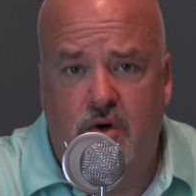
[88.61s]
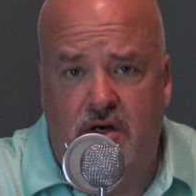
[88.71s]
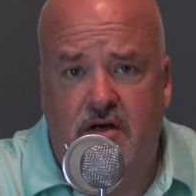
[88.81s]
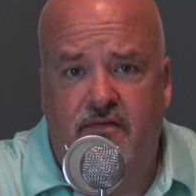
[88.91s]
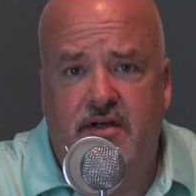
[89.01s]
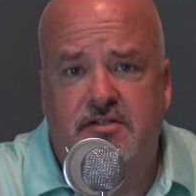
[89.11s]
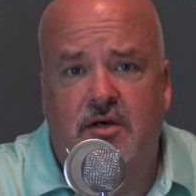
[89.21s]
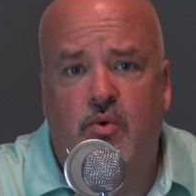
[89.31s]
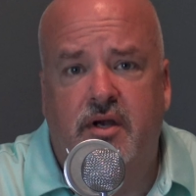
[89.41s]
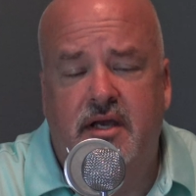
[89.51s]
of is that
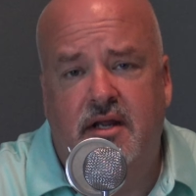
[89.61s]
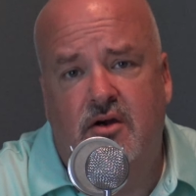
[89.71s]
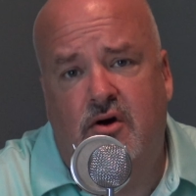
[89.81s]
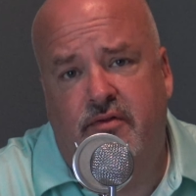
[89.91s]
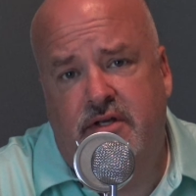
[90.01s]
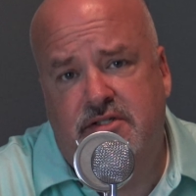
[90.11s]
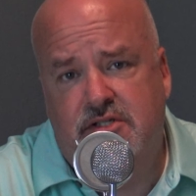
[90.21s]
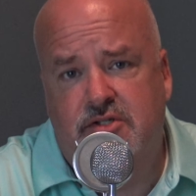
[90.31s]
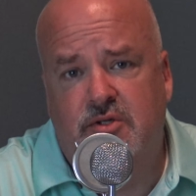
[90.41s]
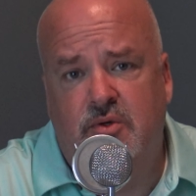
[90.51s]
we're getting on this
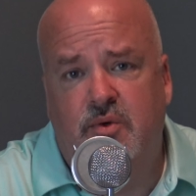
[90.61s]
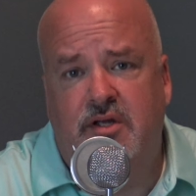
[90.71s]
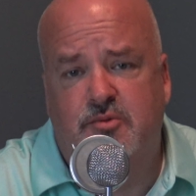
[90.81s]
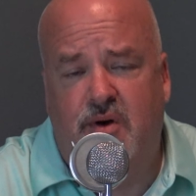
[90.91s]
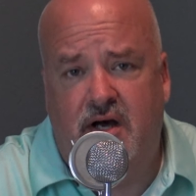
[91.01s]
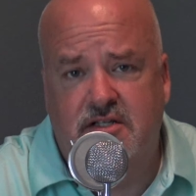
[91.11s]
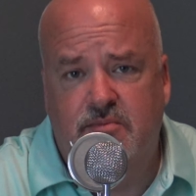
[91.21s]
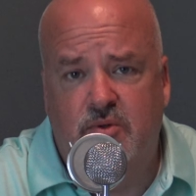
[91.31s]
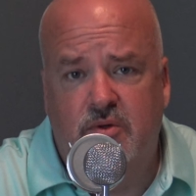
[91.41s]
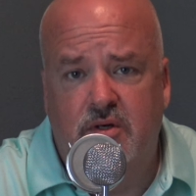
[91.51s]
as soon as
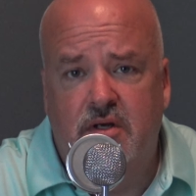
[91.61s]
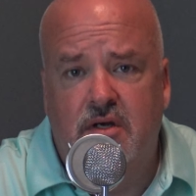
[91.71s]
possible.